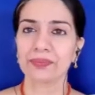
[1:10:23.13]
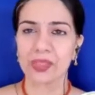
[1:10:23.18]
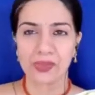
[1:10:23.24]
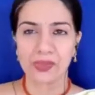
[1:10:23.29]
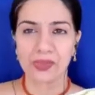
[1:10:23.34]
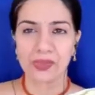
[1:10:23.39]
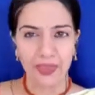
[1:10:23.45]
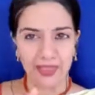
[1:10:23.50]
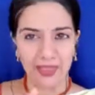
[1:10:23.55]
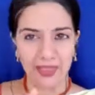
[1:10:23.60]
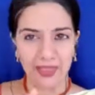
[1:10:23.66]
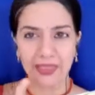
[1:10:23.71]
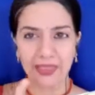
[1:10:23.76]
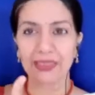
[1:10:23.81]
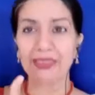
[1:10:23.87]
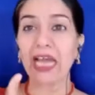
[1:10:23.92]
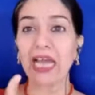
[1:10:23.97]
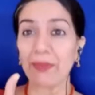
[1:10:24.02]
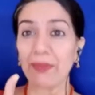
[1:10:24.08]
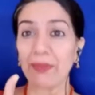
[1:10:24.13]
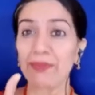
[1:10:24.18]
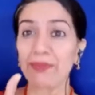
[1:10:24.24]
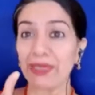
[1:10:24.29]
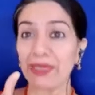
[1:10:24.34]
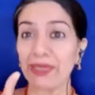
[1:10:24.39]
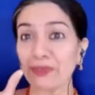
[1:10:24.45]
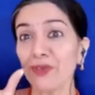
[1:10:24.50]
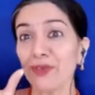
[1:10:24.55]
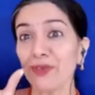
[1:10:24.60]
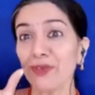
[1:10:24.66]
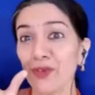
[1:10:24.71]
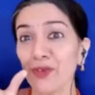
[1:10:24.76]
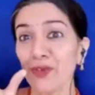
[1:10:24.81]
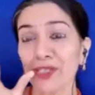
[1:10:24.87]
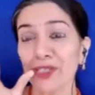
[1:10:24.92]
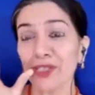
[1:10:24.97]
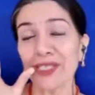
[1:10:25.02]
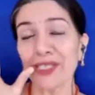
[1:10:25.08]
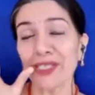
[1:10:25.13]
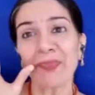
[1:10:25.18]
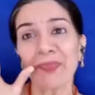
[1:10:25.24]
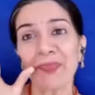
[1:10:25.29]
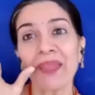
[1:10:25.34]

So Raman picked up the flute